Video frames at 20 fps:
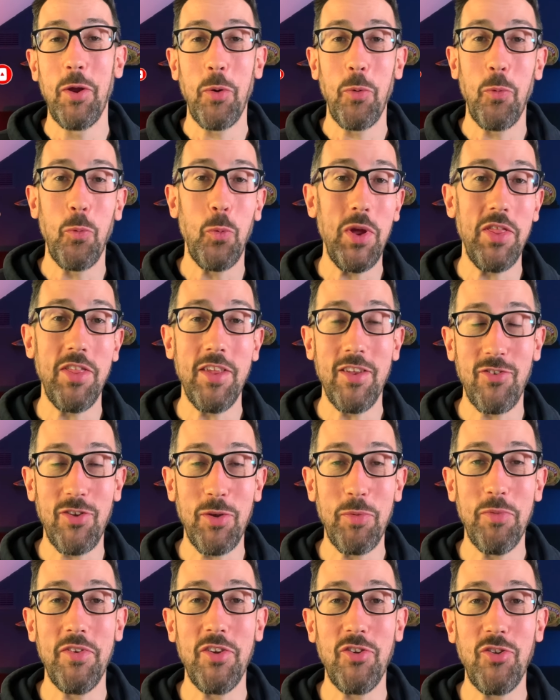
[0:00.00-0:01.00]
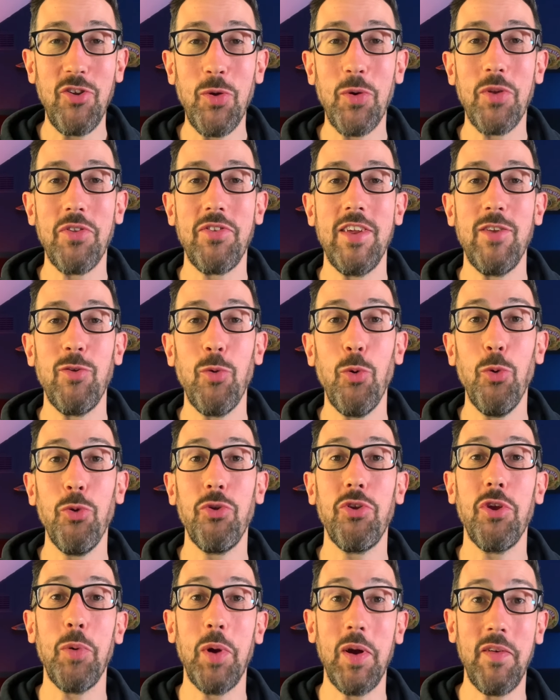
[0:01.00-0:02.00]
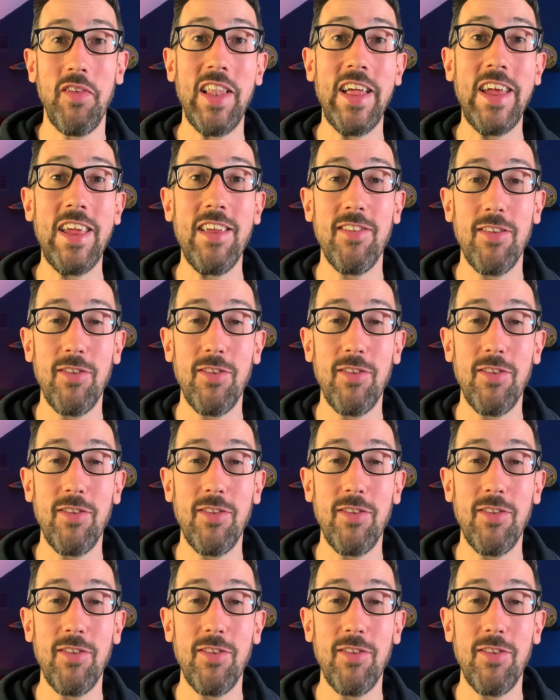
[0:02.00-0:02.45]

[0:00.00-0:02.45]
with its, some of its nuances also overlays